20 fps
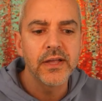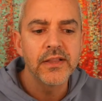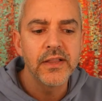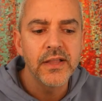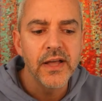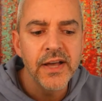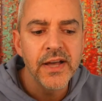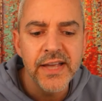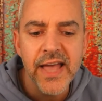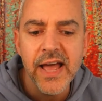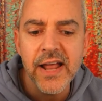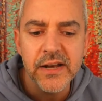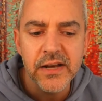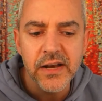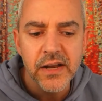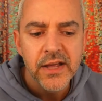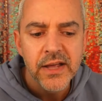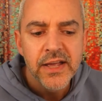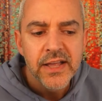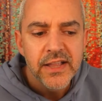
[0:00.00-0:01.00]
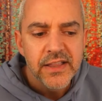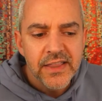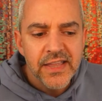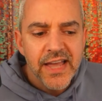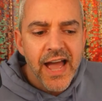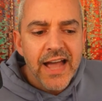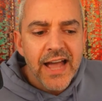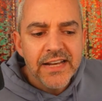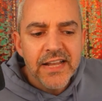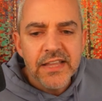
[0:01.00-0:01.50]
again, the
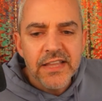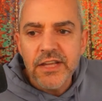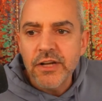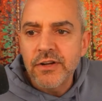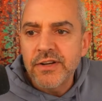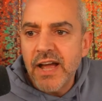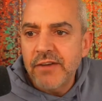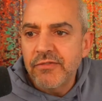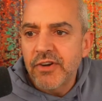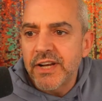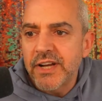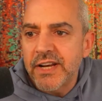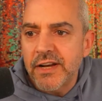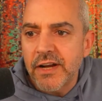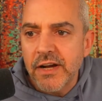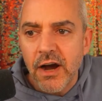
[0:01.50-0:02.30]
idea that you're never going to eat a